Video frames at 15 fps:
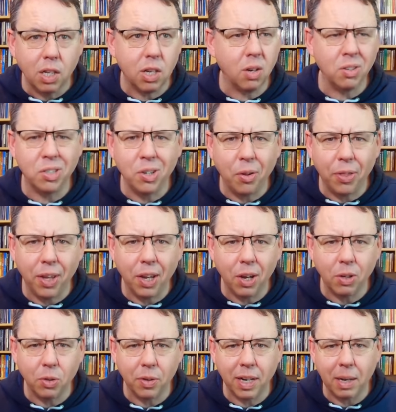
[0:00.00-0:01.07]
as long as nothing
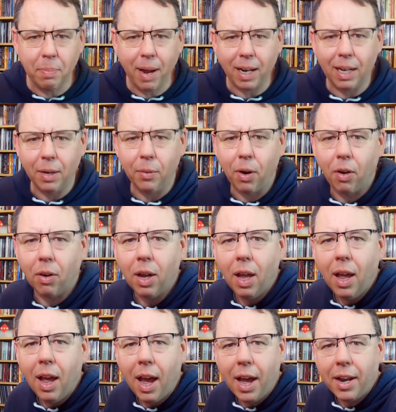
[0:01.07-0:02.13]
goes really badly wrong.
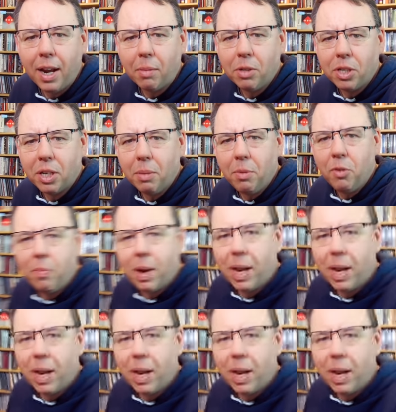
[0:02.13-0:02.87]
And I'm just going to move my